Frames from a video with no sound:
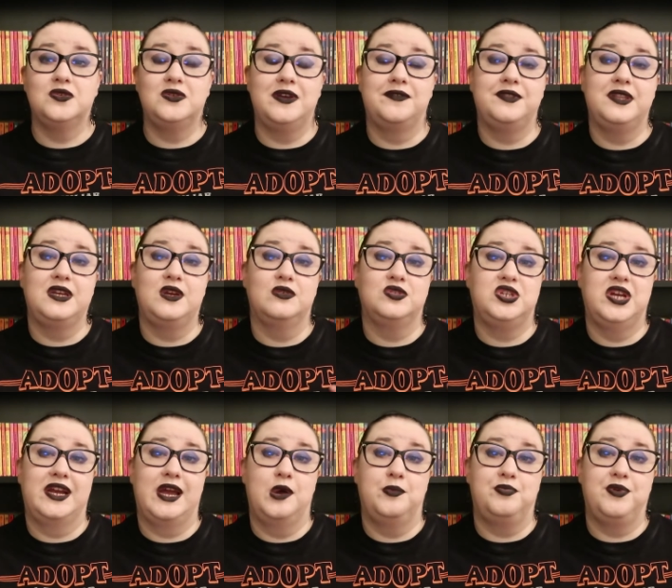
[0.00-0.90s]
So definitely go
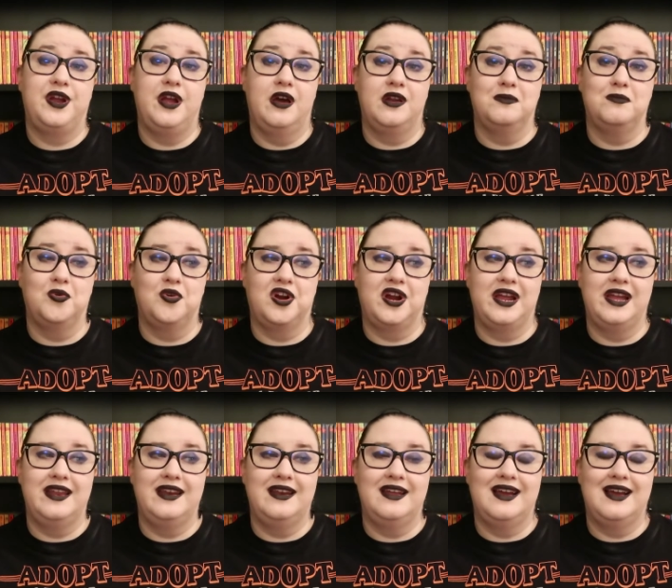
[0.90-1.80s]
check out Briana
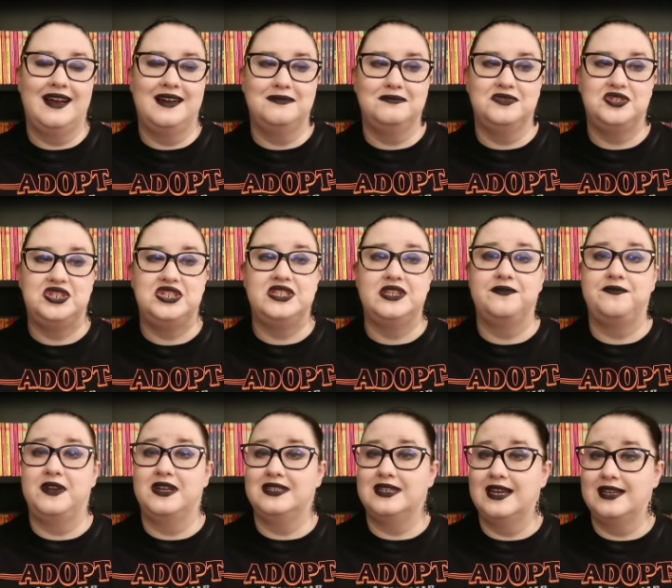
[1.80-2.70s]
Morgan. Um, she's
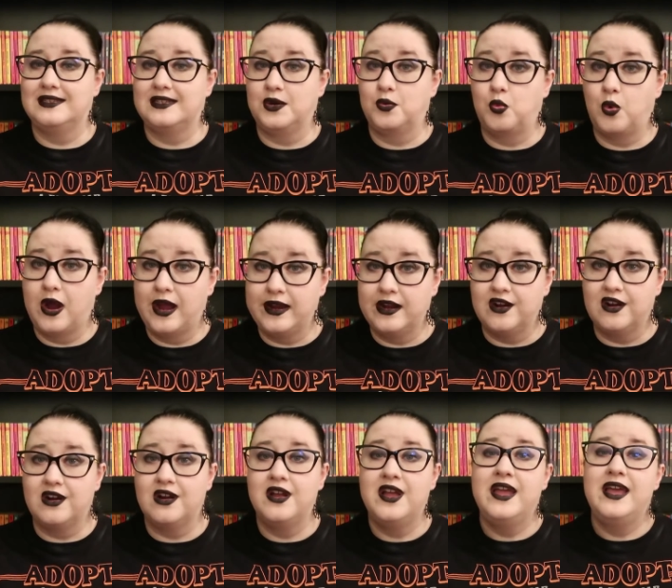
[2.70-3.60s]
a fantastic
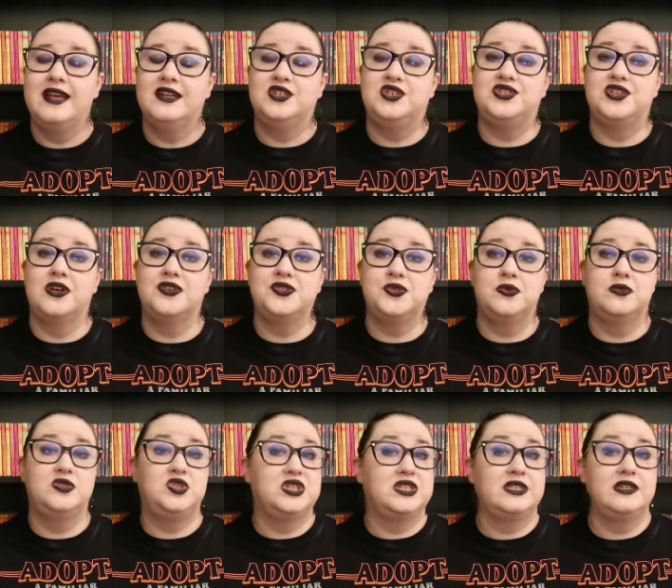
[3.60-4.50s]
writer. She's
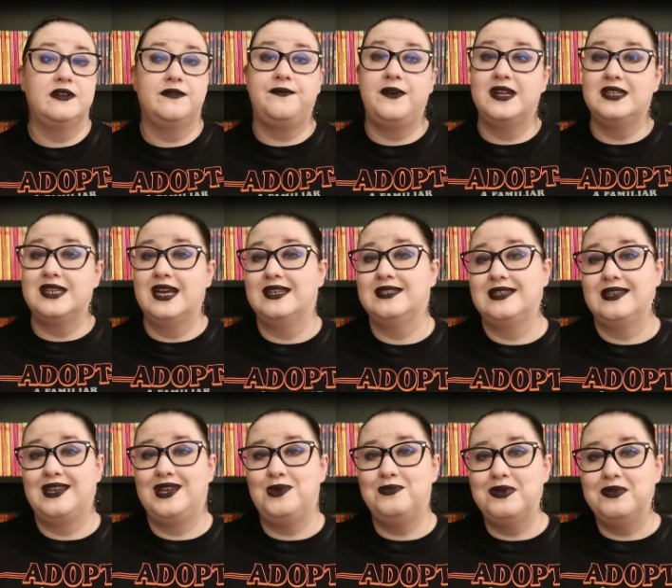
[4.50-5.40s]
also just a
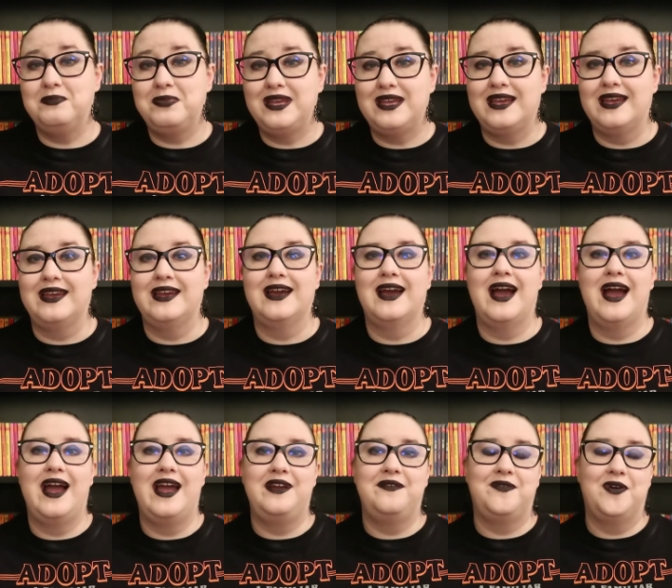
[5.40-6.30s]
fantastic human being.
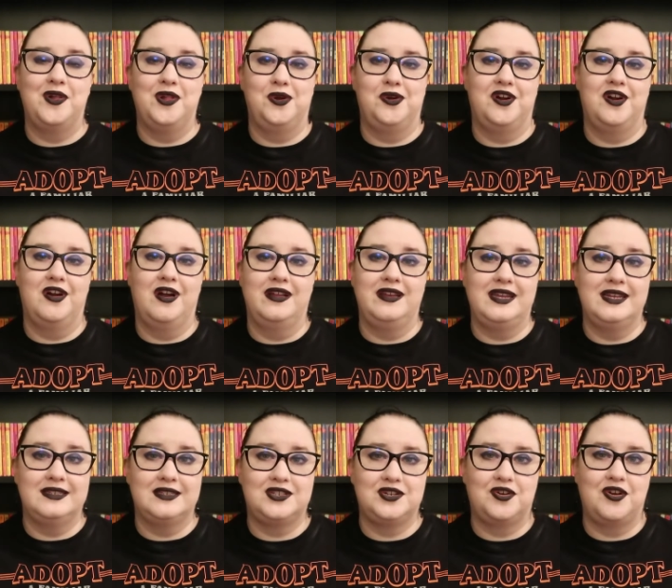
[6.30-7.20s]
I follow her on
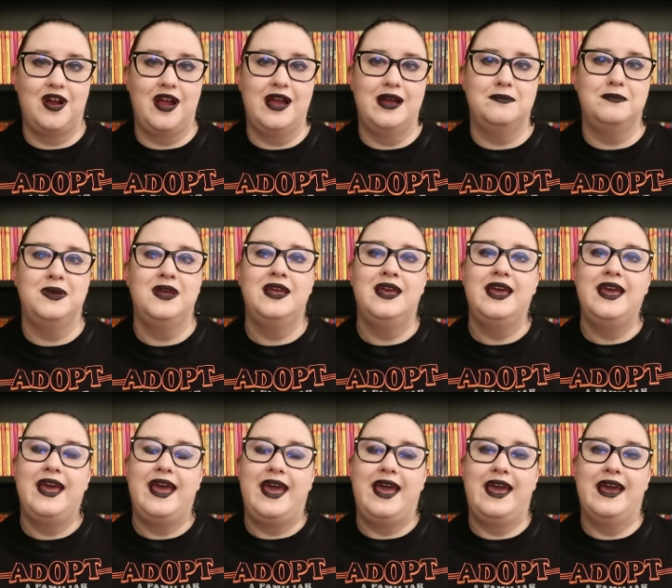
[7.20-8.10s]
Instagram
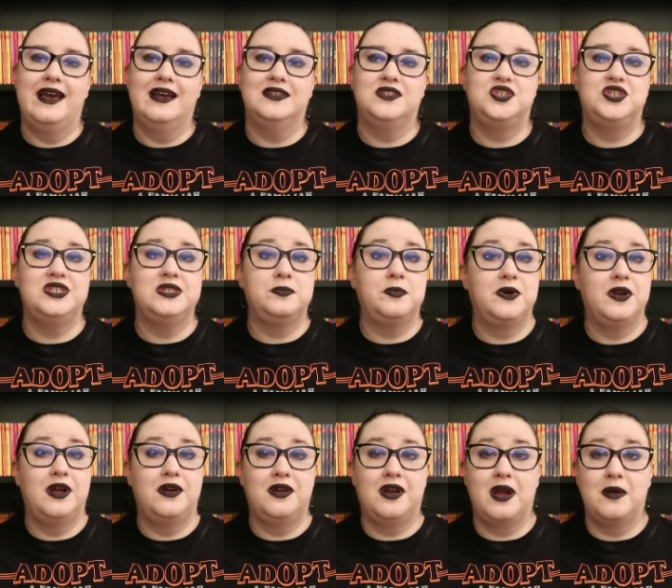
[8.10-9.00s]
and she's
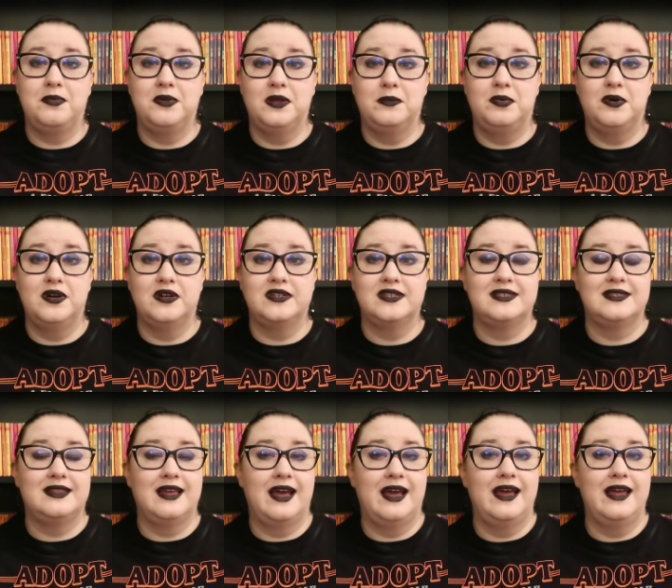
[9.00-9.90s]
put out a couple of
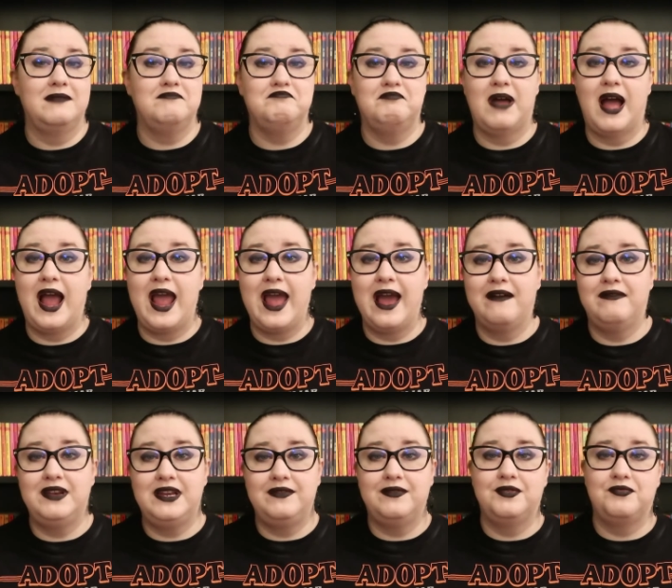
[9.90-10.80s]
books that I
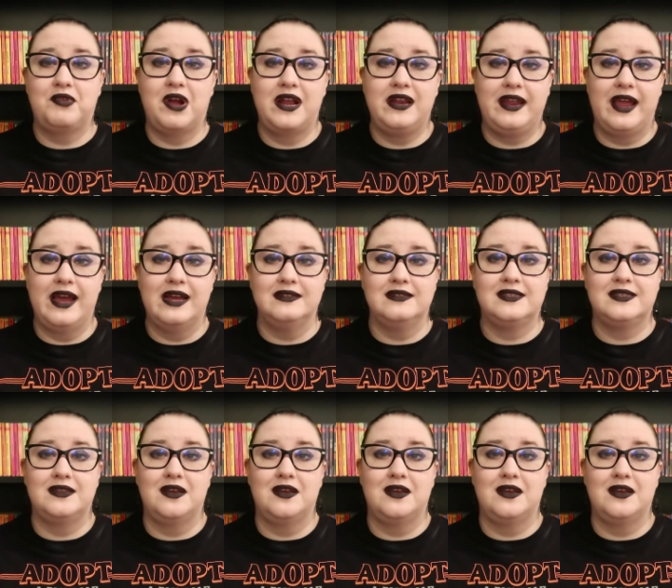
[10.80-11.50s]
haven't even read yet.